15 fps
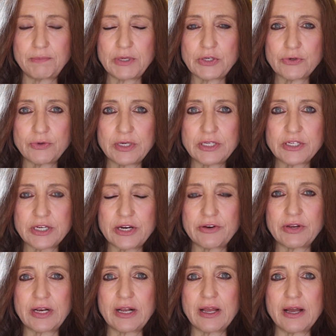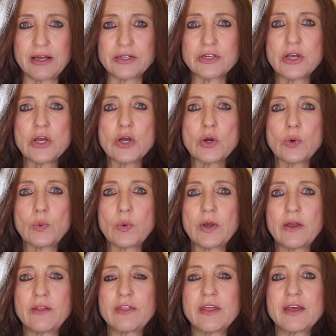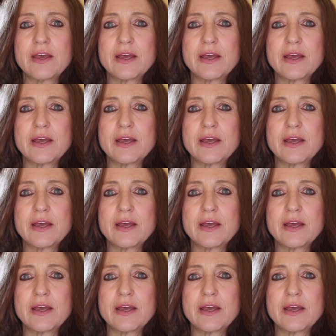pituitary gland with